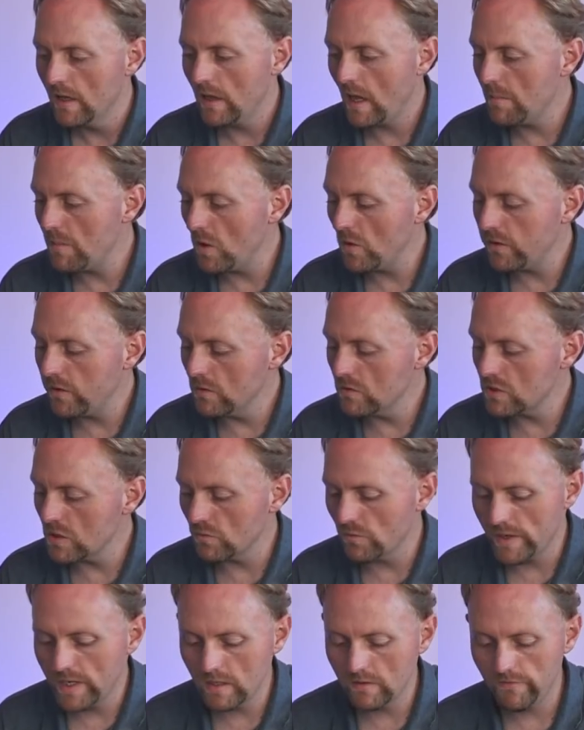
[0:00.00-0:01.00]
they both use a
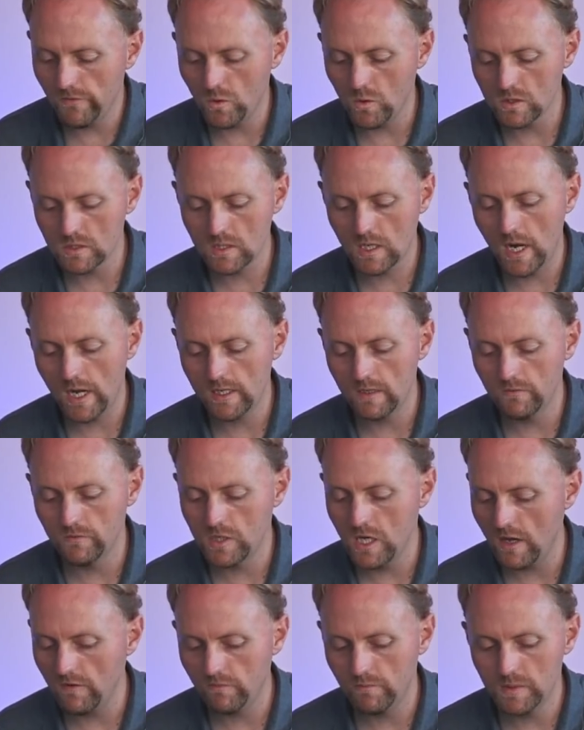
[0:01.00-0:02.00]
reinforced kind of
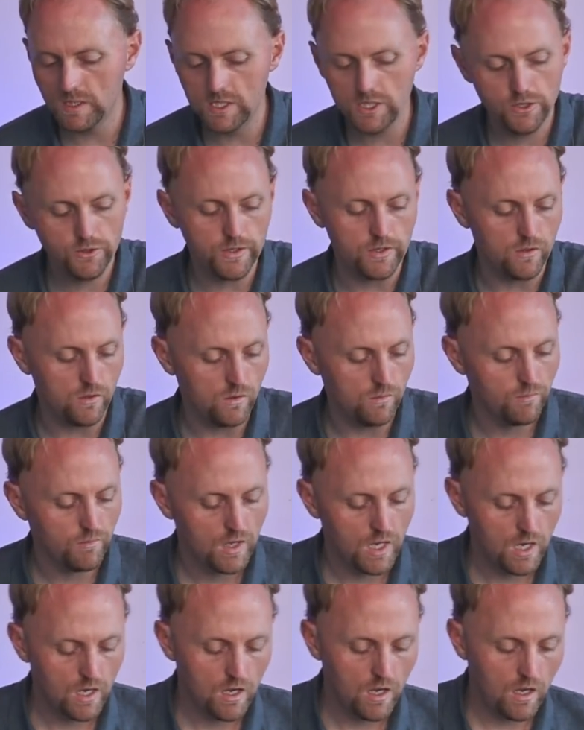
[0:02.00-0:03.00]
tough material.
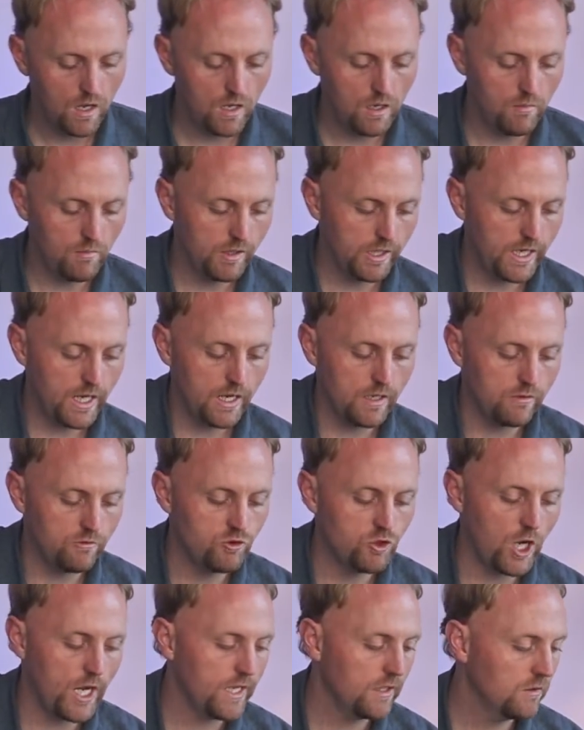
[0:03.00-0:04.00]
Again,
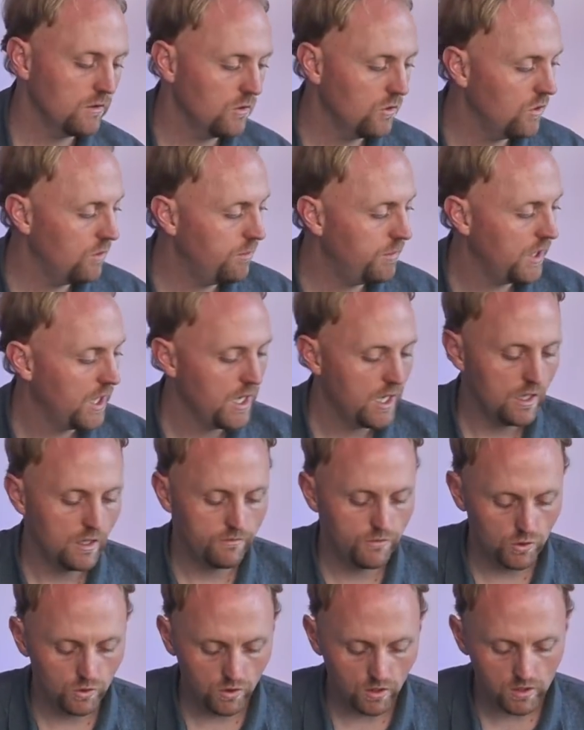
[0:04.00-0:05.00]
Giant Loop,
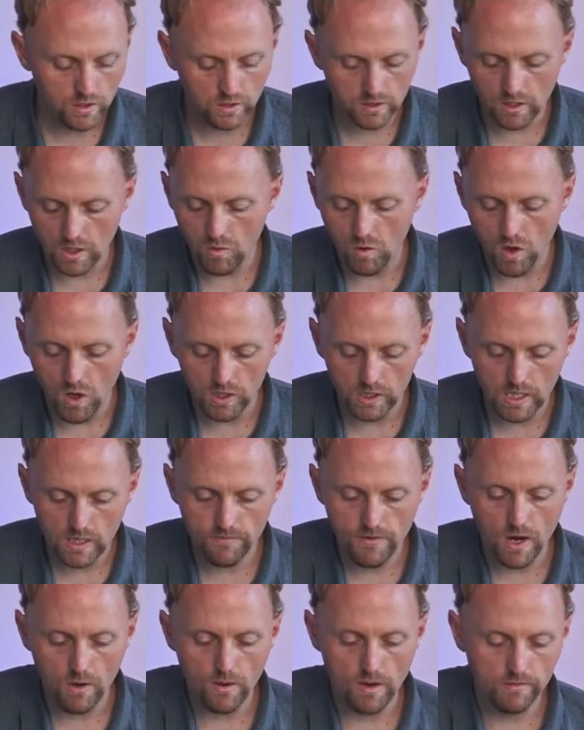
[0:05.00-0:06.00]
if you look at the quality of
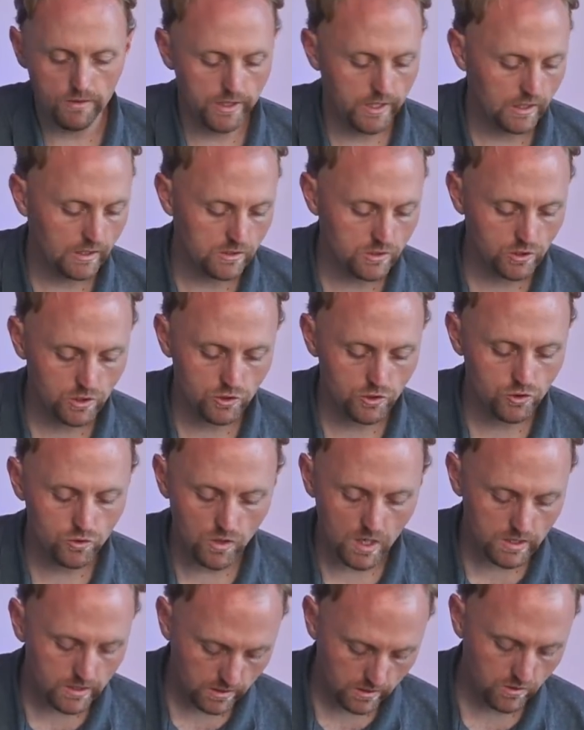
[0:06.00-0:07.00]
how everything is
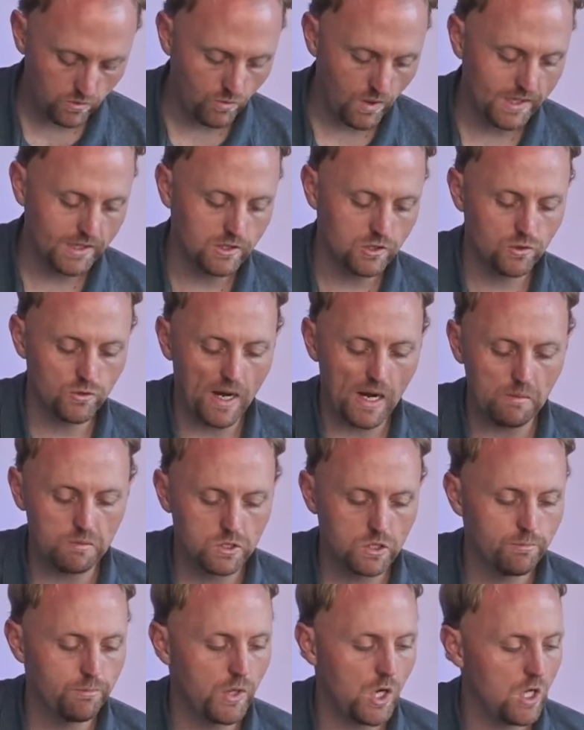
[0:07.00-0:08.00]
constructed, the way the
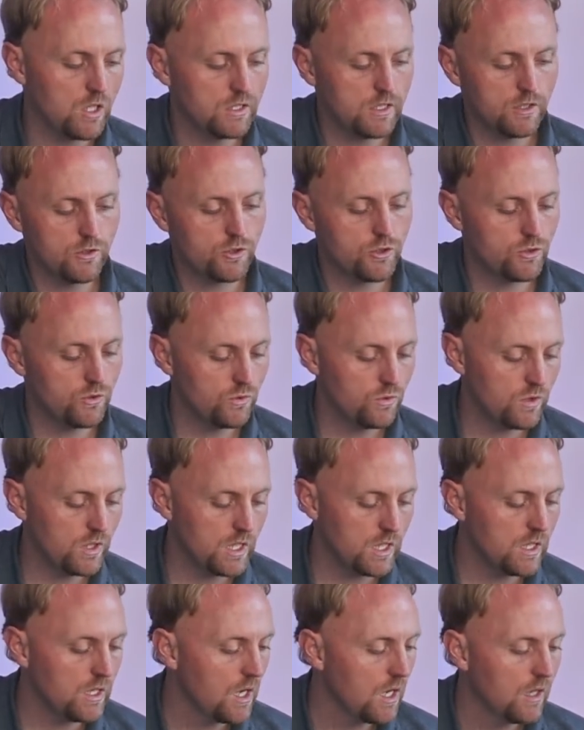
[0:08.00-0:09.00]
straps are bonded to
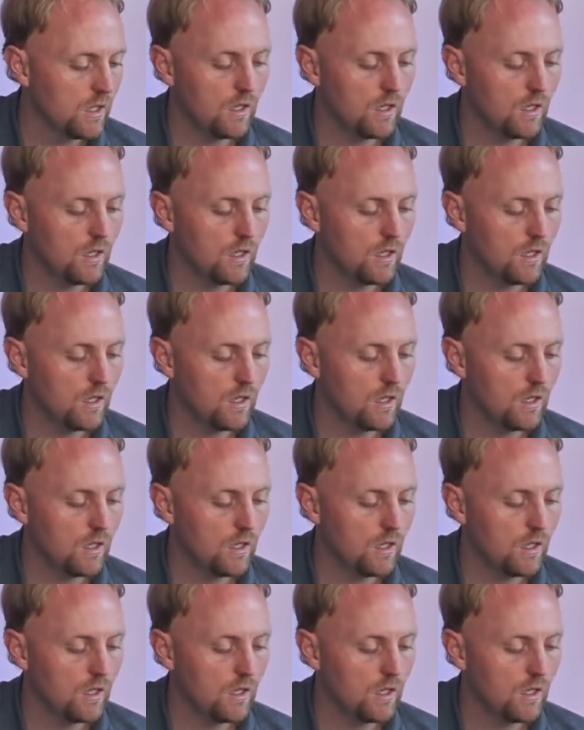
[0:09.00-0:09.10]
the